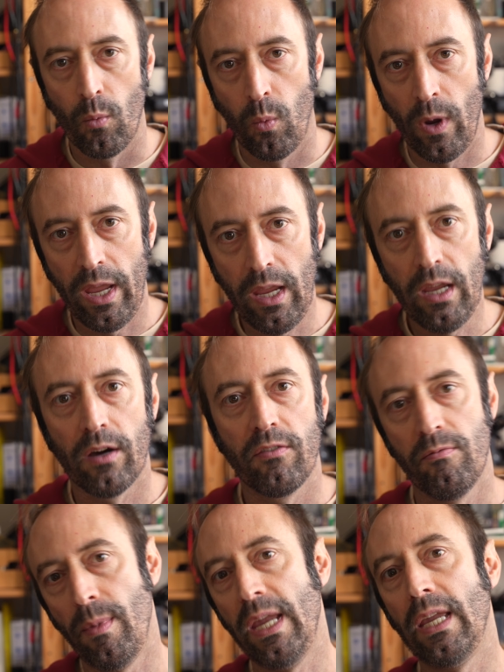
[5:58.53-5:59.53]
way
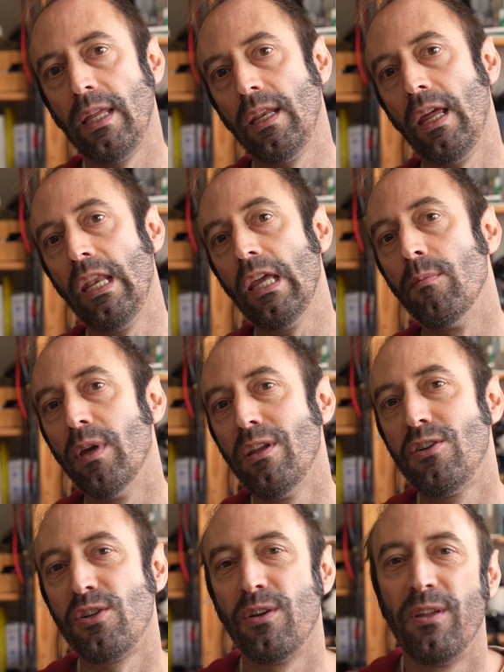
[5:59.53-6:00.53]
of making an
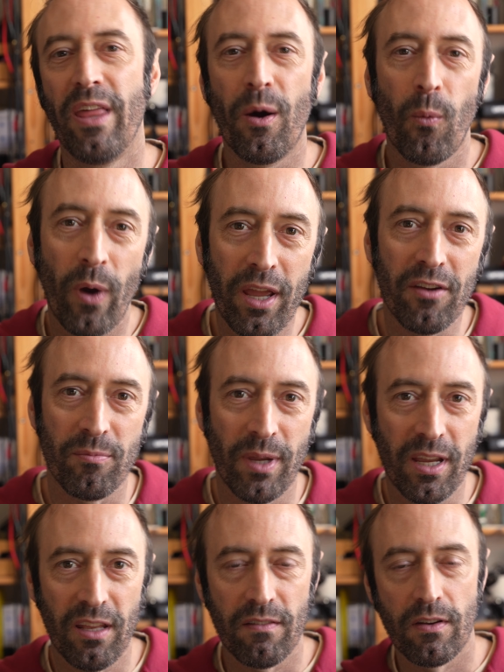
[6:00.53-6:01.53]
image, that way of
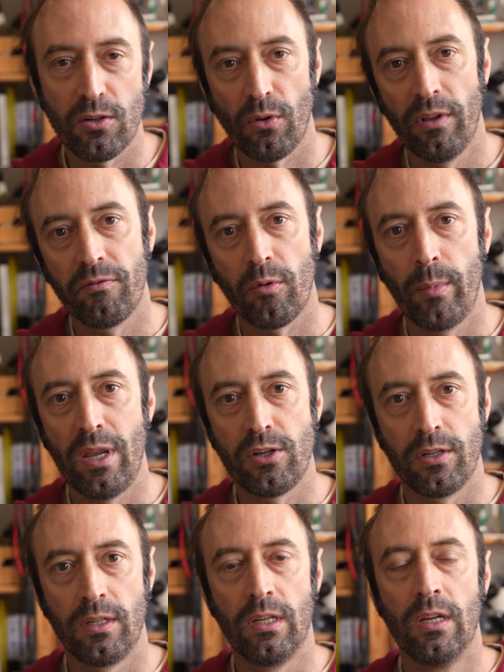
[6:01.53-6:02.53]
making visual
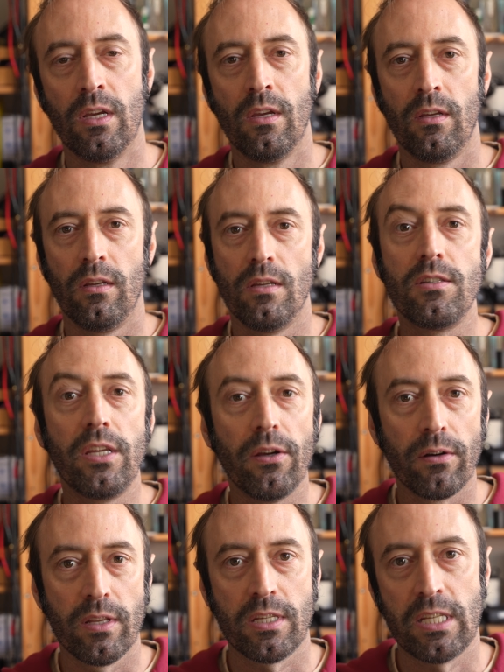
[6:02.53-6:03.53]
information is
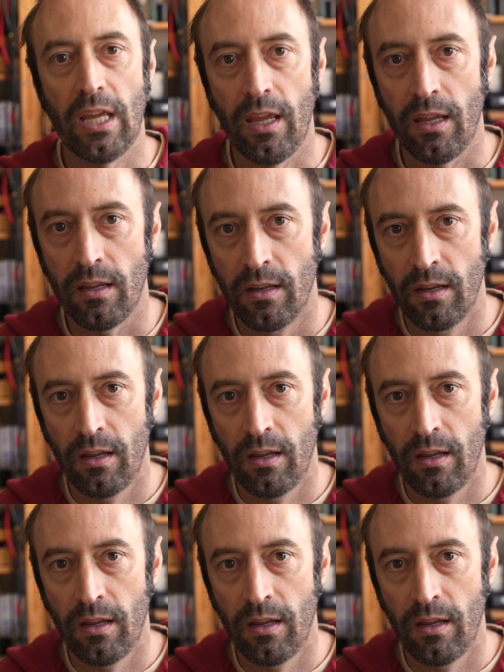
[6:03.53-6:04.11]
here to stay.